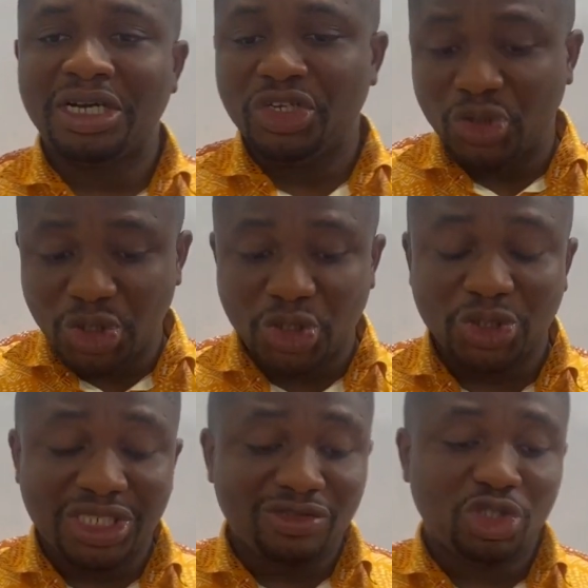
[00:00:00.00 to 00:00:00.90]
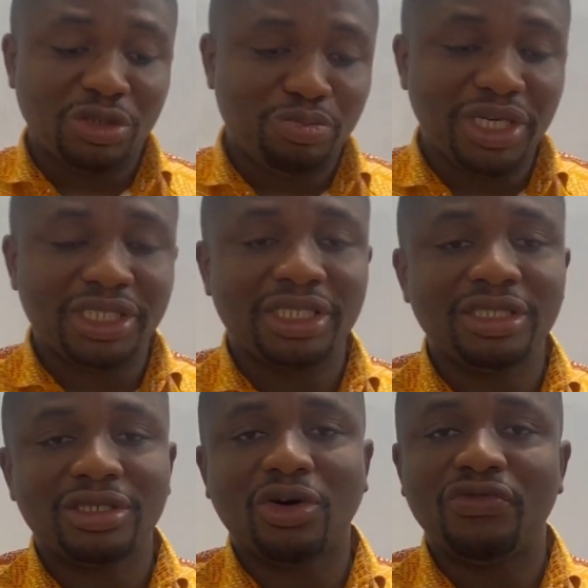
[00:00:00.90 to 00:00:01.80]
Introduce yourself to the
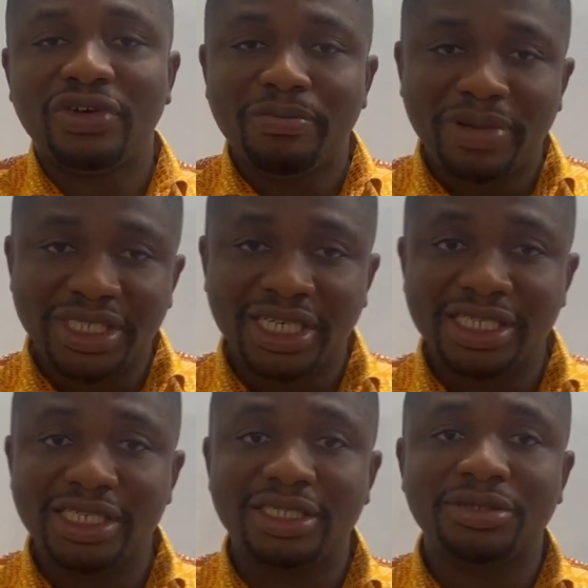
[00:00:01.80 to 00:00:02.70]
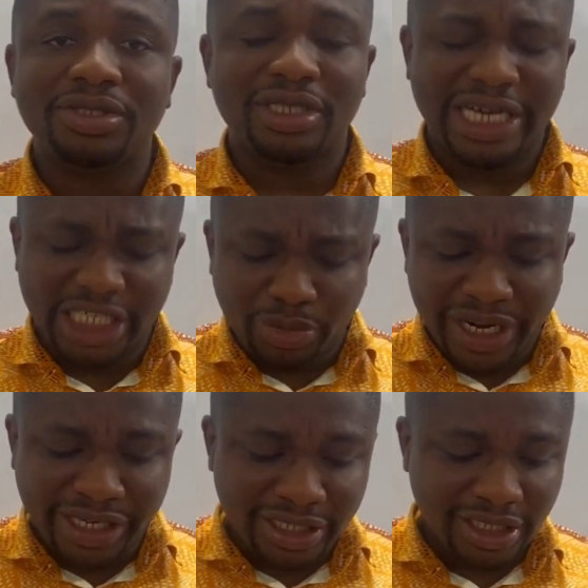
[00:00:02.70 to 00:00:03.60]
patient, confirm patient details,
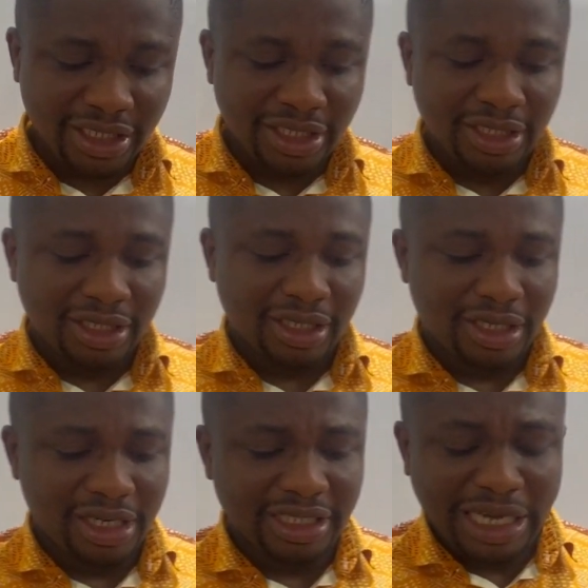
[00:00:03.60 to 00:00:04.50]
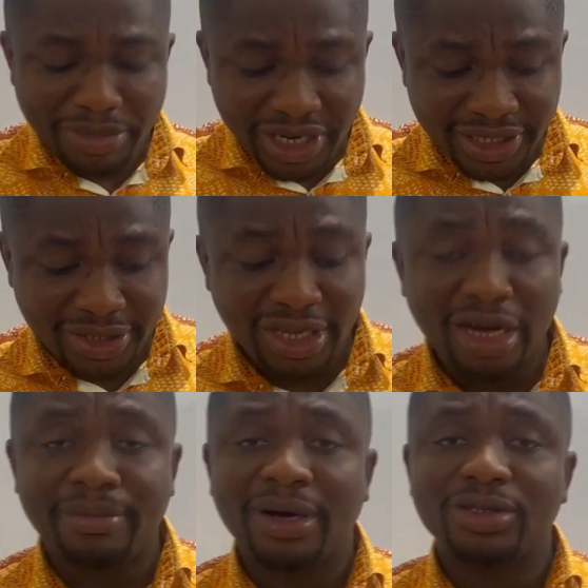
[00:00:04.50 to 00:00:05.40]
explain the examination
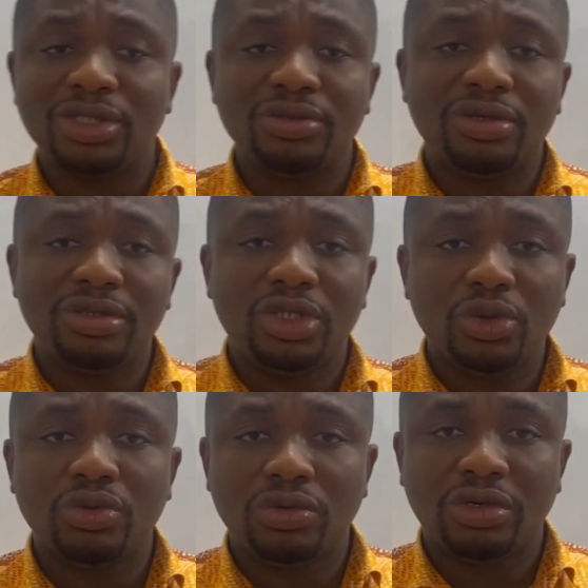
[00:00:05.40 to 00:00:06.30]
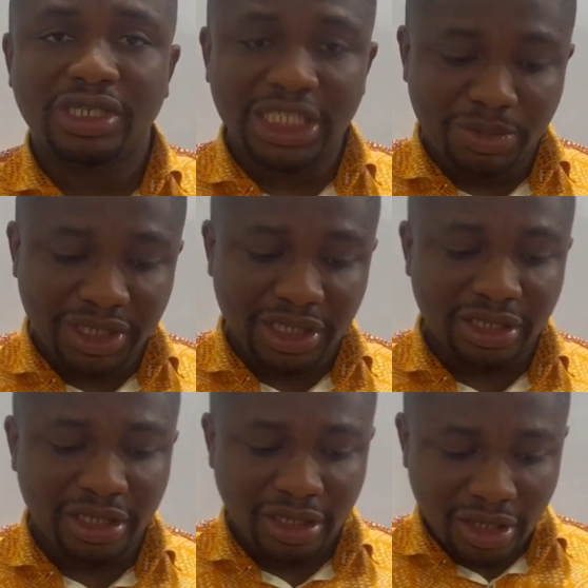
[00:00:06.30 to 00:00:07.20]
you're about to do on this
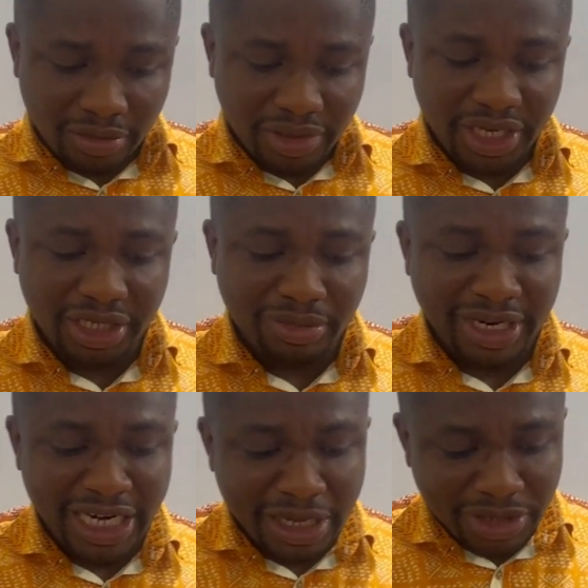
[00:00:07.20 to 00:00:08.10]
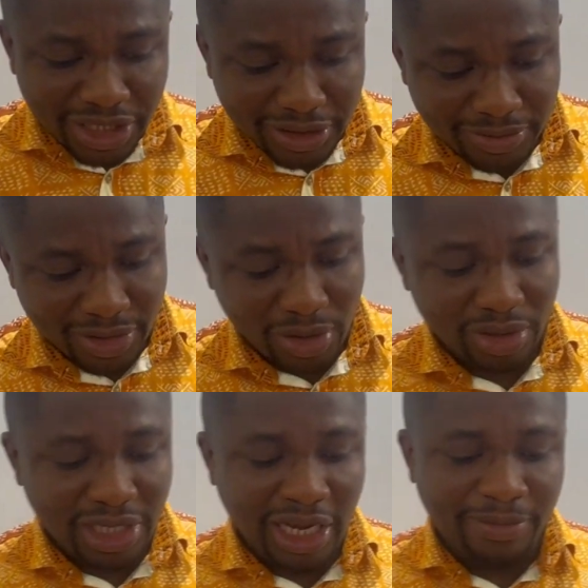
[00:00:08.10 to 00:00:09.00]
patient. Please, my name is
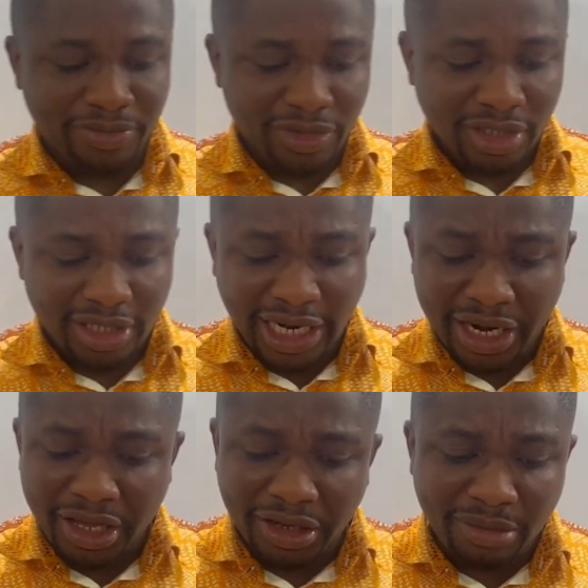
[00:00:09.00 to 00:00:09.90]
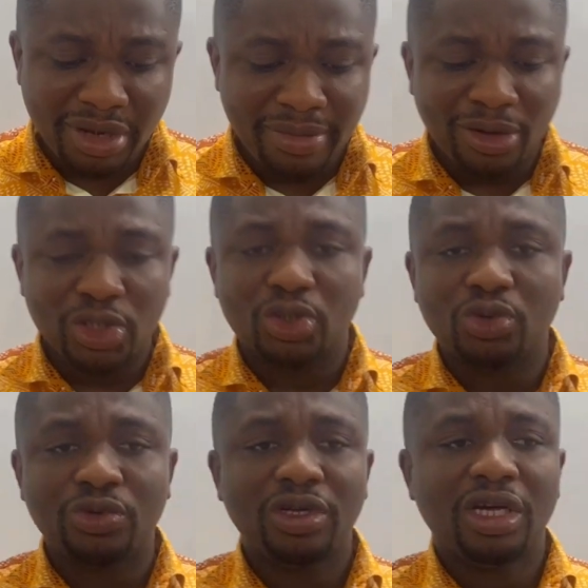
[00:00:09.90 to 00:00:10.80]
Dr. Daniel. I'm about
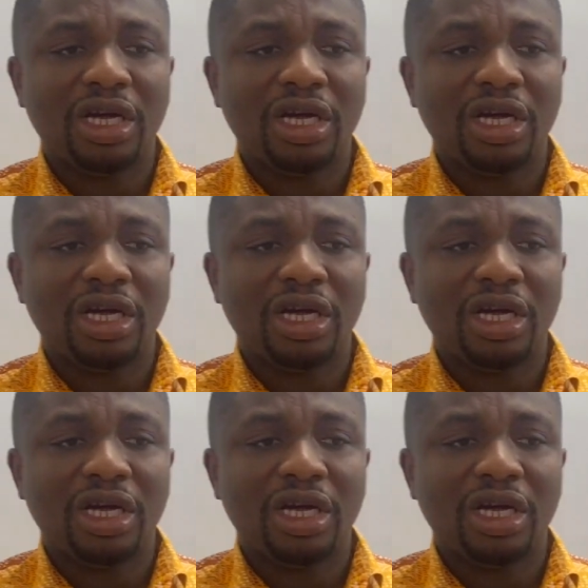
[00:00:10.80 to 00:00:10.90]
to